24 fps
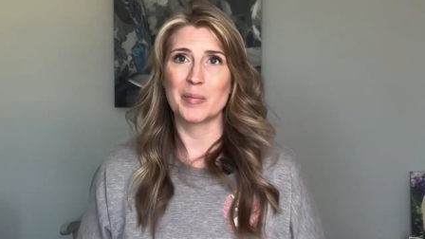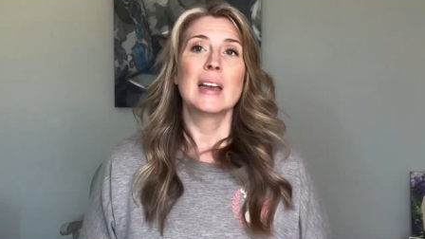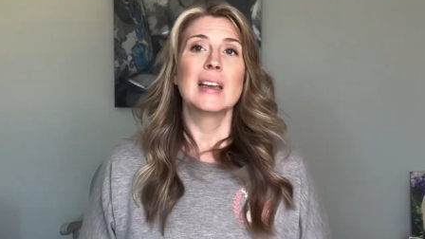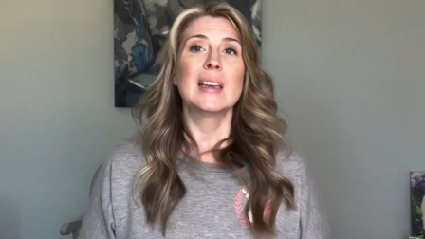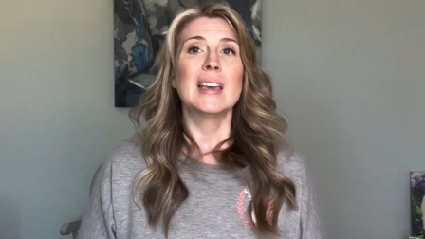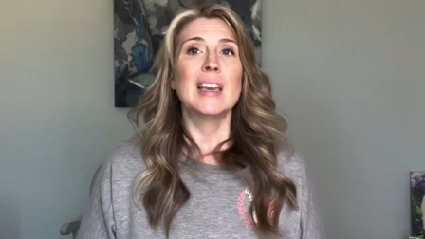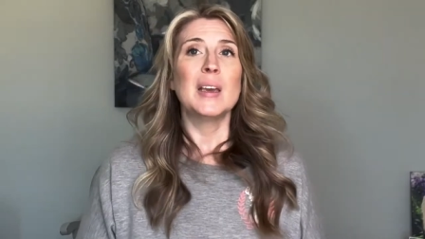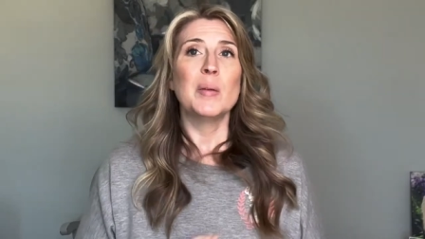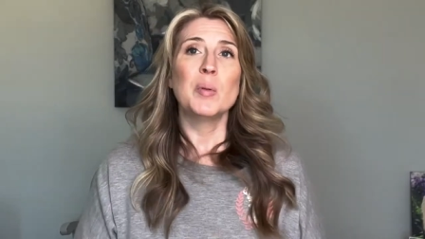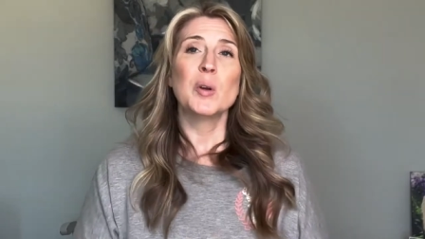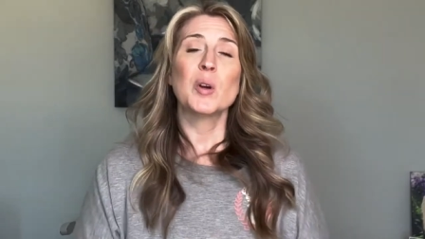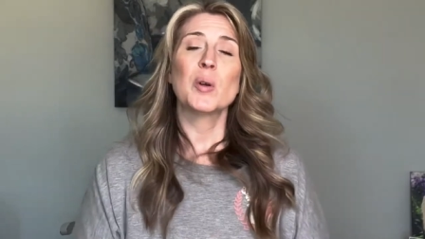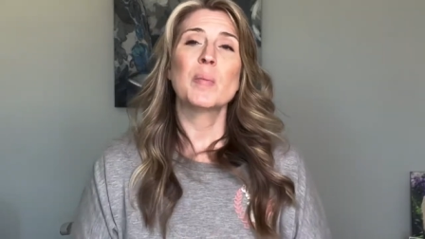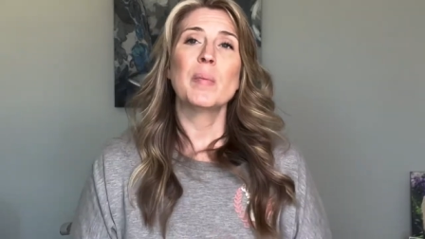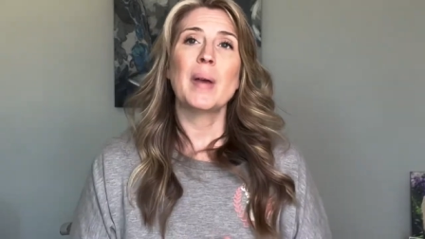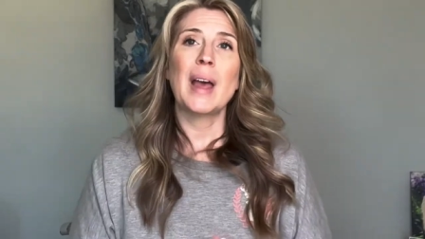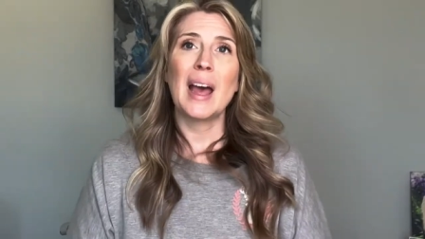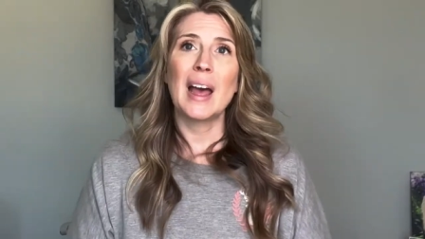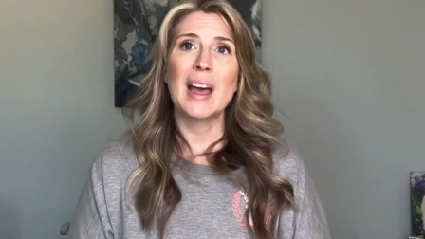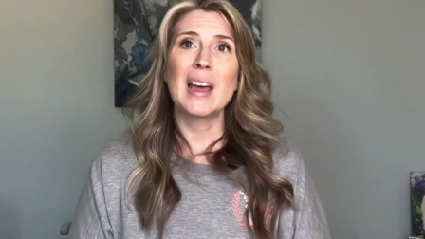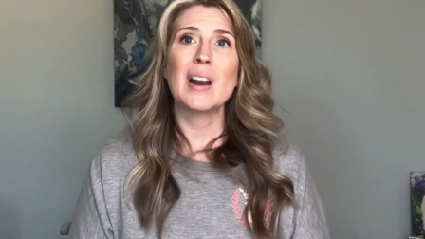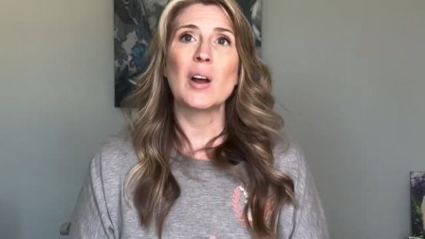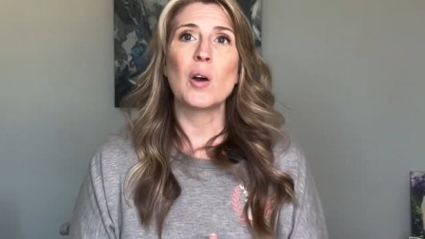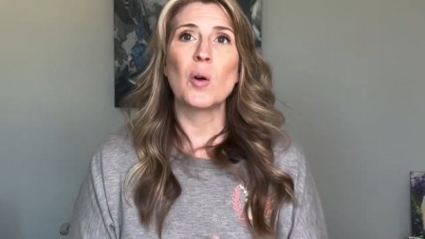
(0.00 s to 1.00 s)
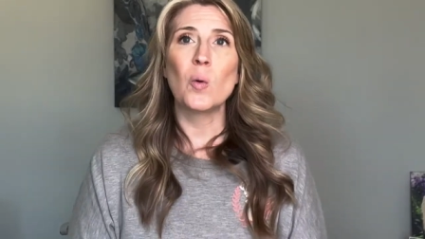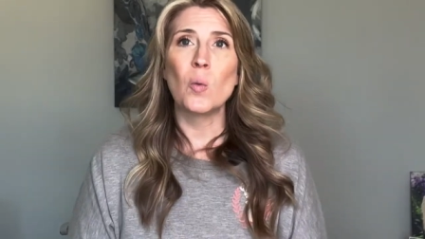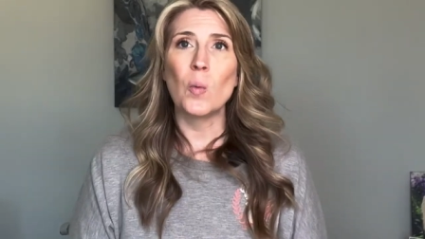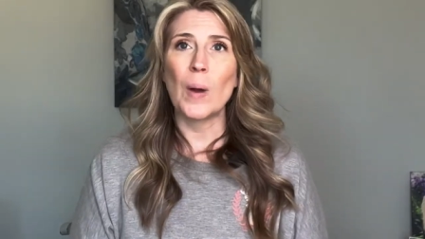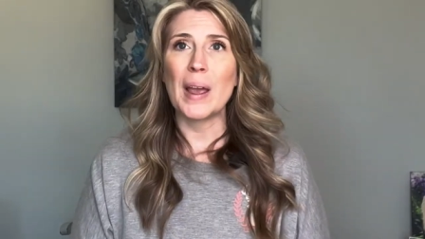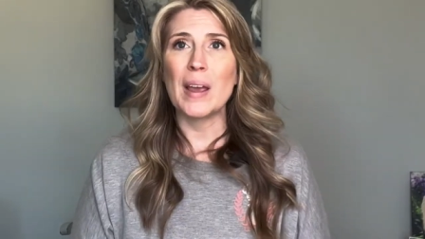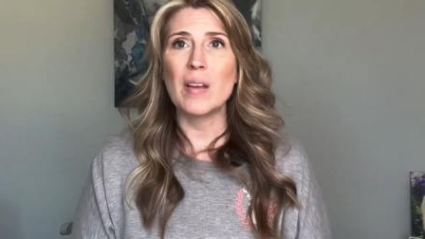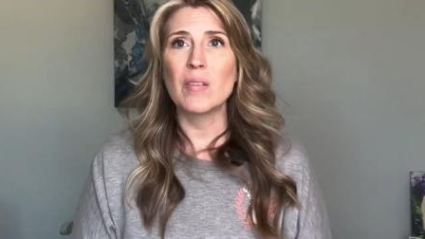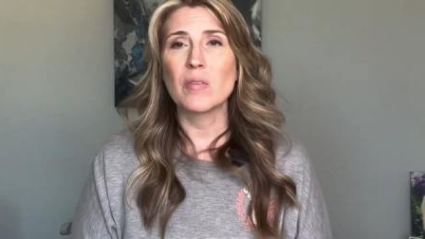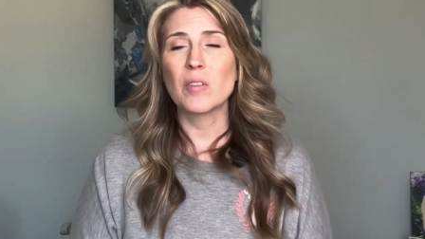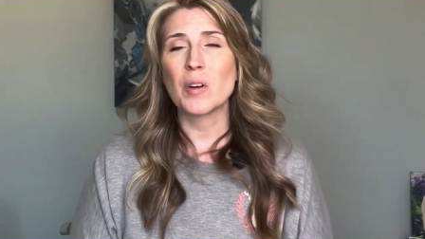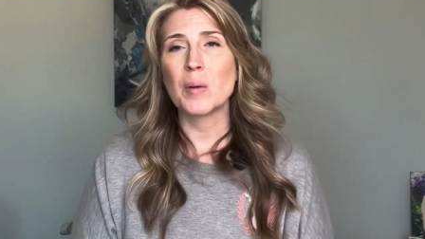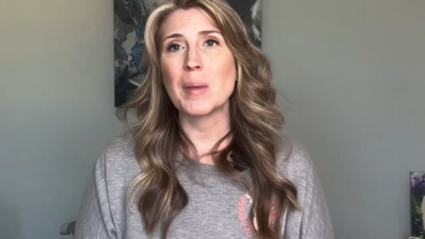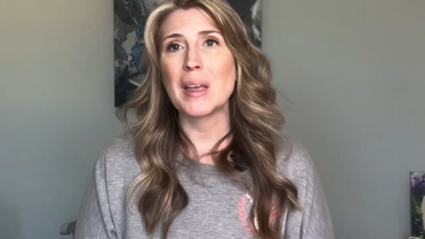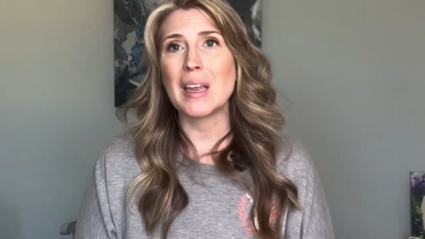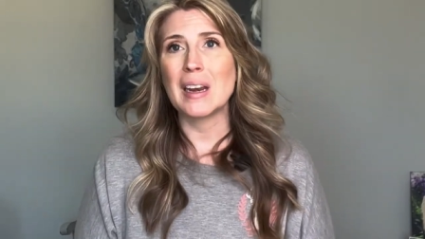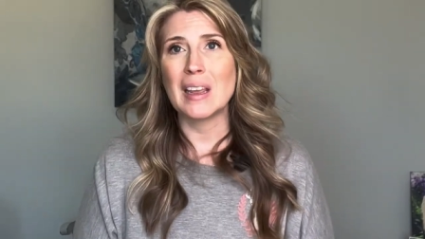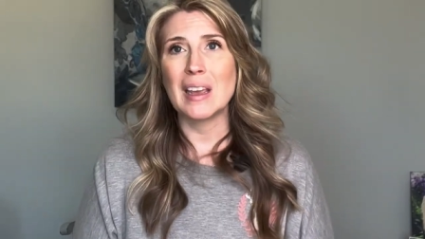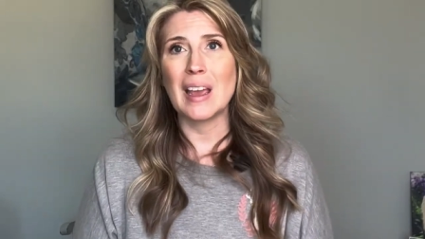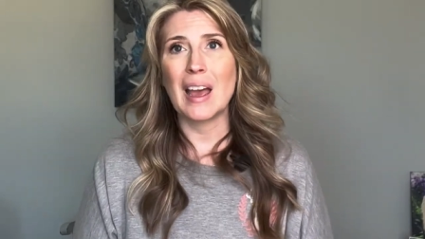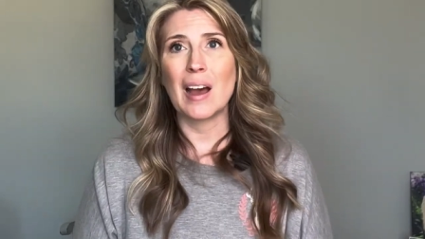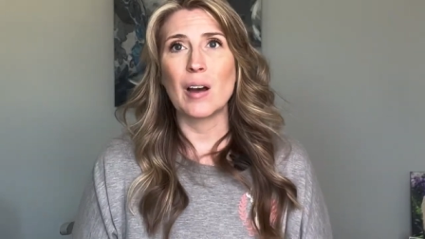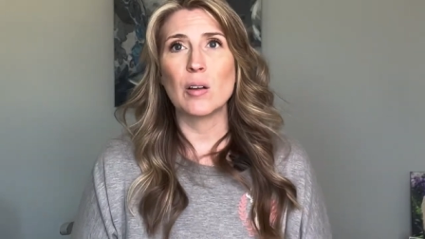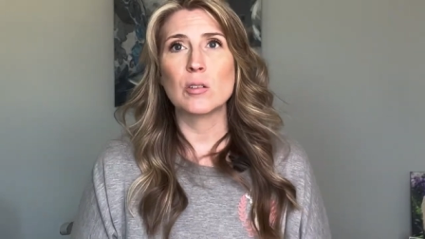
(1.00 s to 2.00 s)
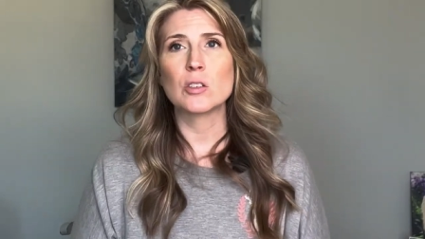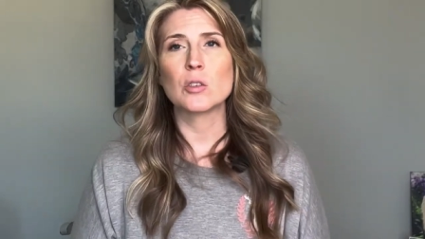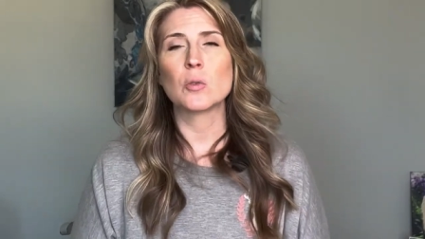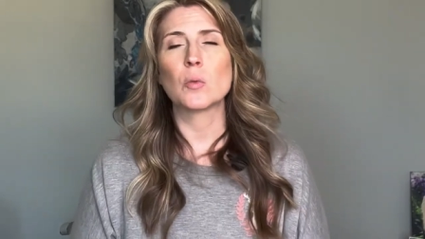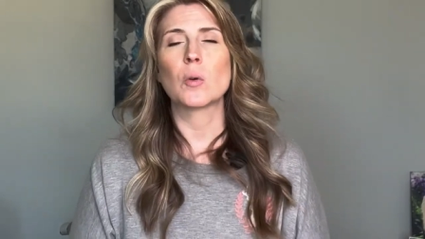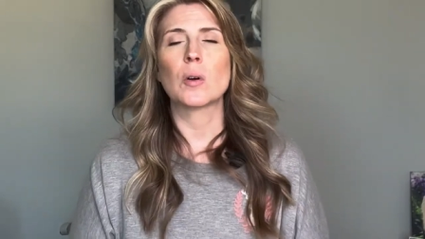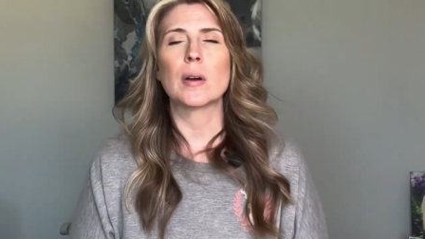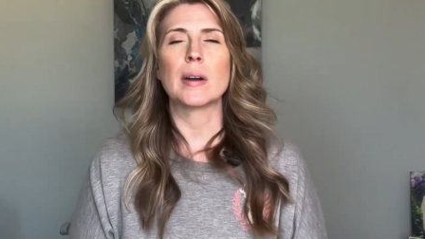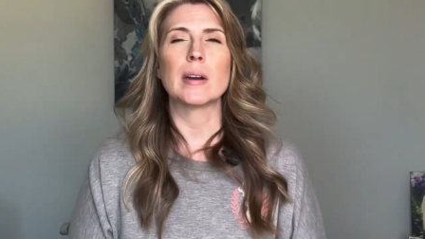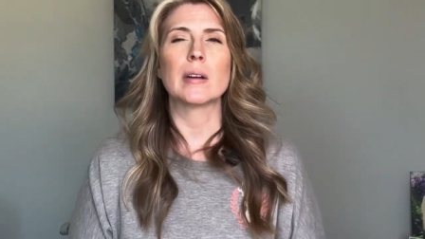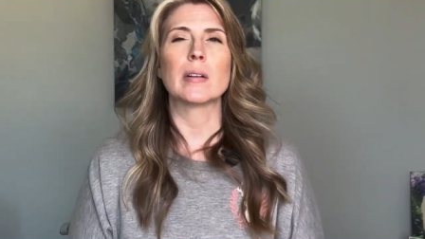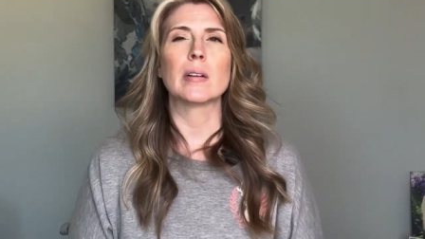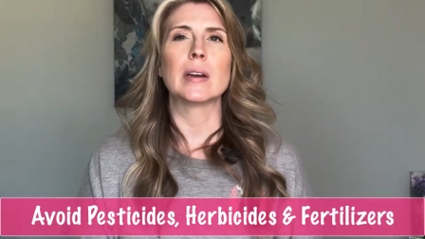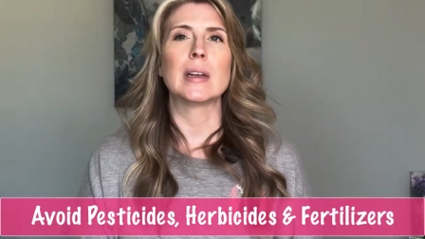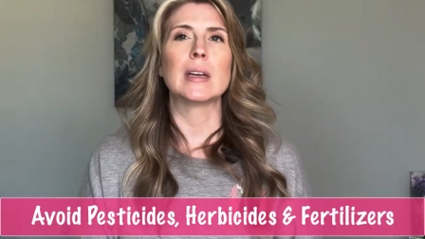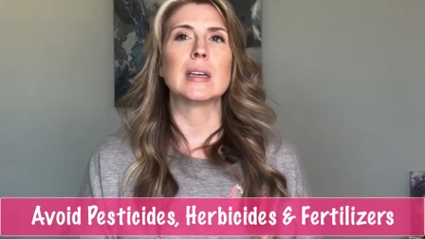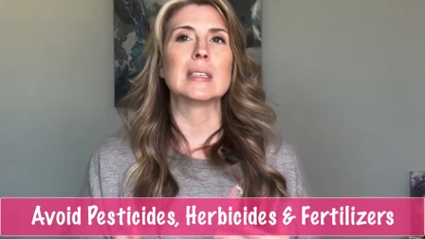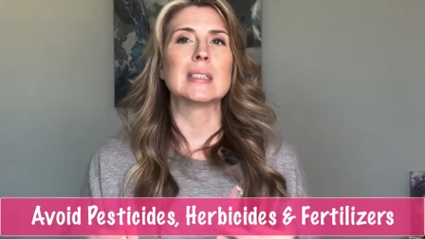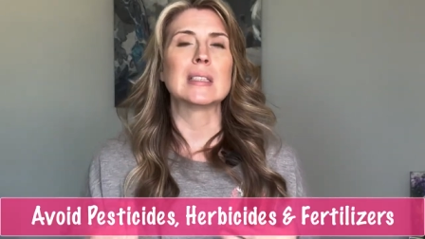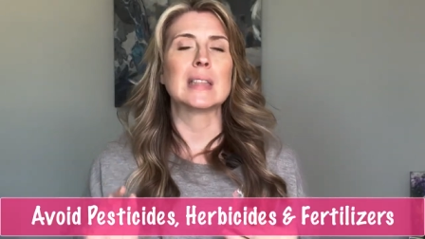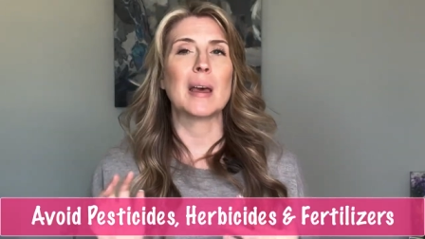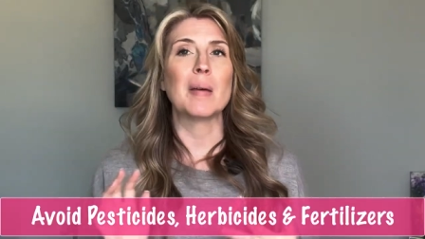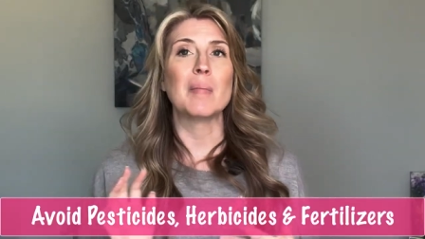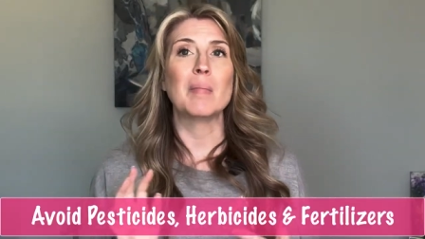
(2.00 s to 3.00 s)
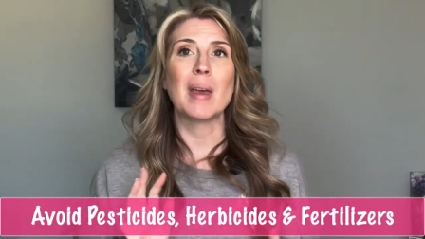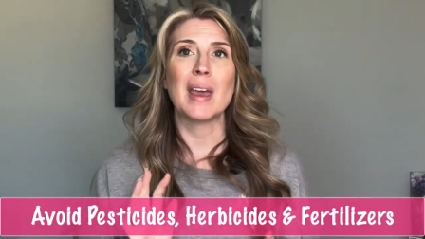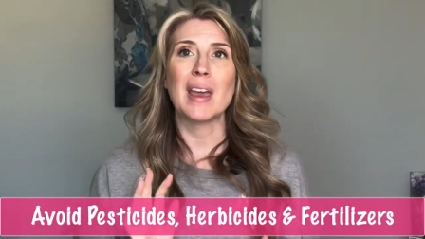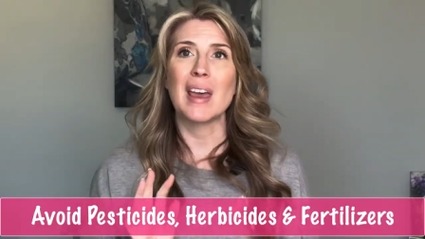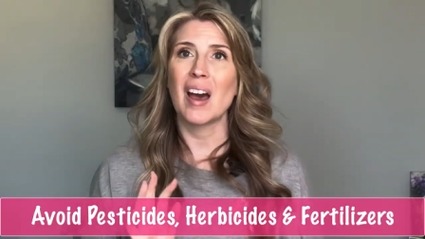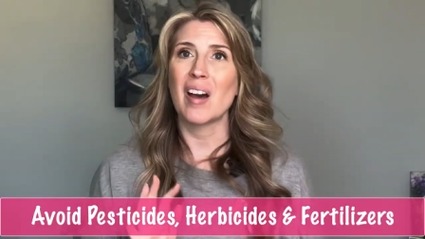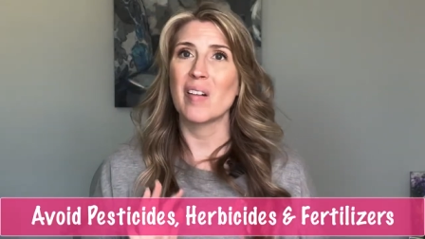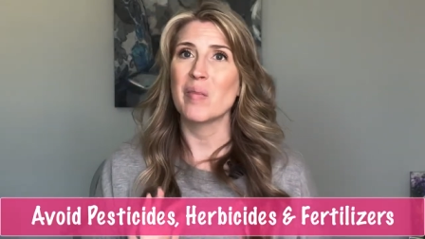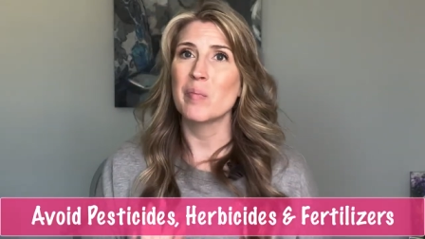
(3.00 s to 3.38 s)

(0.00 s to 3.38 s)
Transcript: Keep your pet away from any outdoor areas that may have